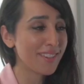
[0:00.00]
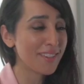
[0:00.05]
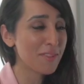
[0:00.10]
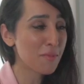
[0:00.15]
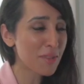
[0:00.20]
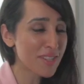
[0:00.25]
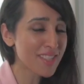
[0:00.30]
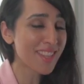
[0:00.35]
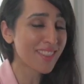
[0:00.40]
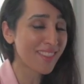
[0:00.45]

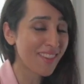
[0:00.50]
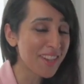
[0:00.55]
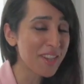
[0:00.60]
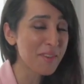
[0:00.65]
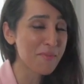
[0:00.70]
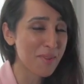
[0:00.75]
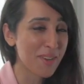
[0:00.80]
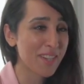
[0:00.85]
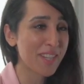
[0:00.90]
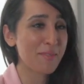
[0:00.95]
What is it
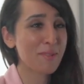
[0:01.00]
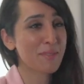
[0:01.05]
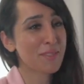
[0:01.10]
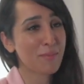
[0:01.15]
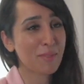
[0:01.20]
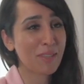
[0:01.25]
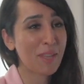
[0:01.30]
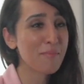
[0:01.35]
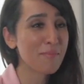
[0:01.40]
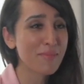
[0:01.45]
like working with
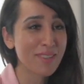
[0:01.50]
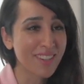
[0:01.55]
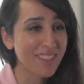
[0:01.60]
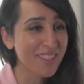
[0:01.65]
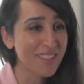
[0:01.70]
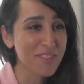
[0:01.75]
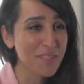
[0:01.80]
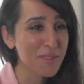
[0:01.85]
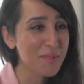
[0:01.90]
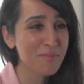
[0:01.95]
someone like
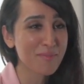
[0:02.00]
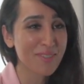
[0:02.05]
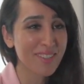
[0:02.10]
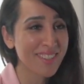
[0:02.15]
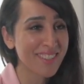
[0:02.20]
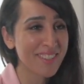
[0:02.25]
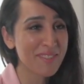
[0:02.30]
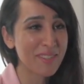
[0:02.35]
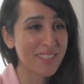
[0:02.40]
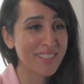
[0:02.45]
Priyanka
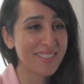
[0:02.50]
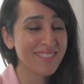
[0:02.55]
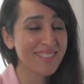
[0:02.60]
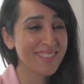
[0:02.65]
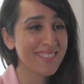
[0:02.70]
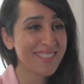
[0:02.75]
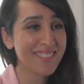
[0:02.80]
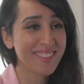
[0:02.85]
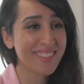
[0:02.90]
Chopra? I mean,